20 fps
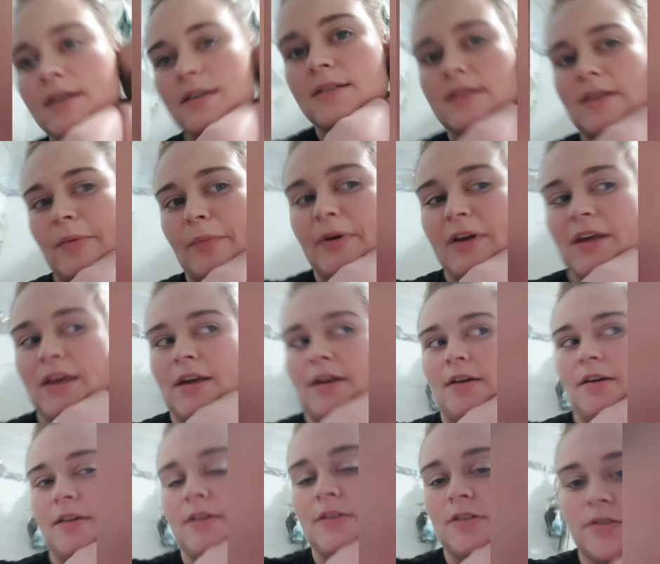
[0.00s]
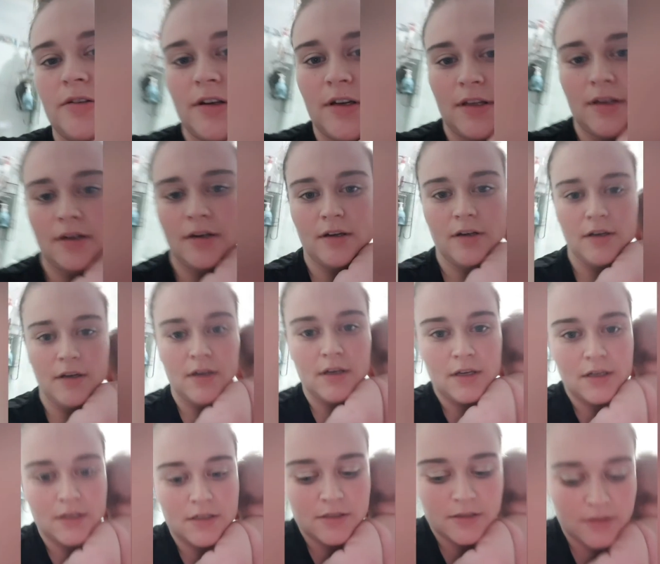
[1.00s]
summer here in Australia,
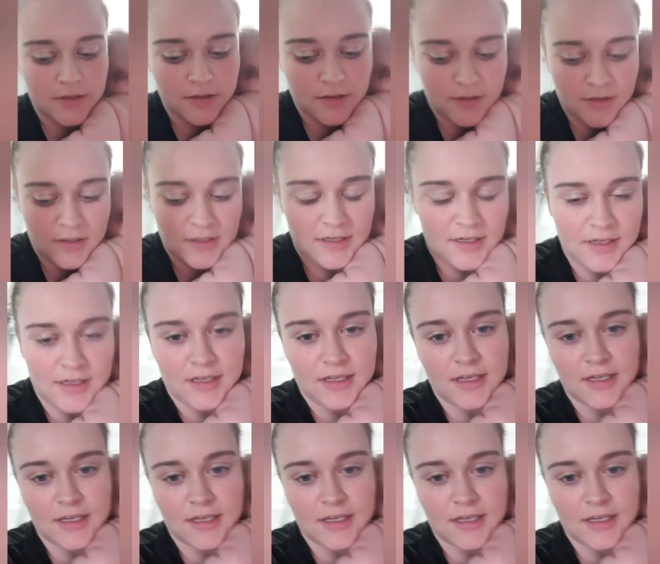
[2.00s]
so it